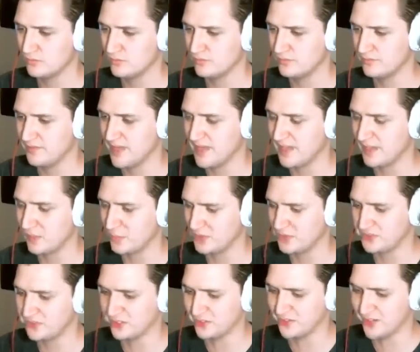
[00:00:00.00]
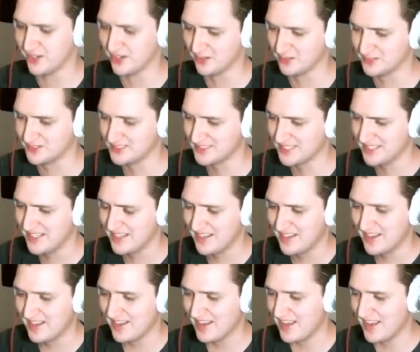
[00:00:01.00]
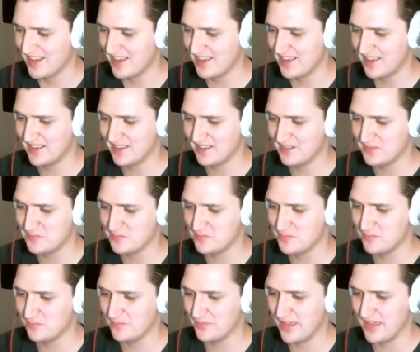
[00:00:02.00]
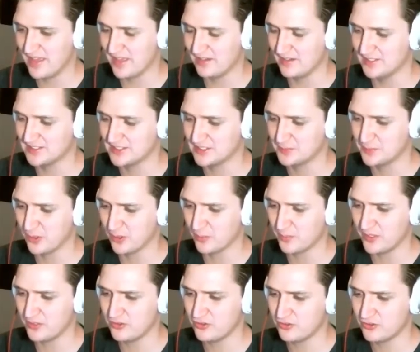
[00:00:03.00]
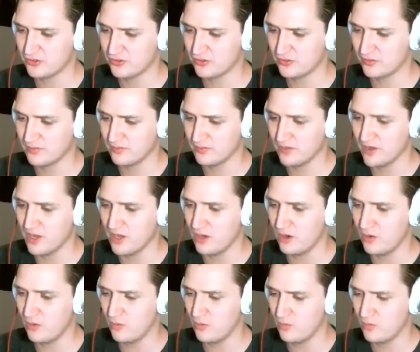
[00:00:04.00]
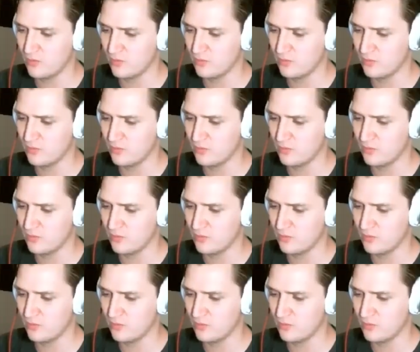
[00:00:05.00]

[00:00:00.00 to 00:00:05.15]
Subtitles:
Fuck, we still don't. Yeah, Nissa's Pilgrimage. No.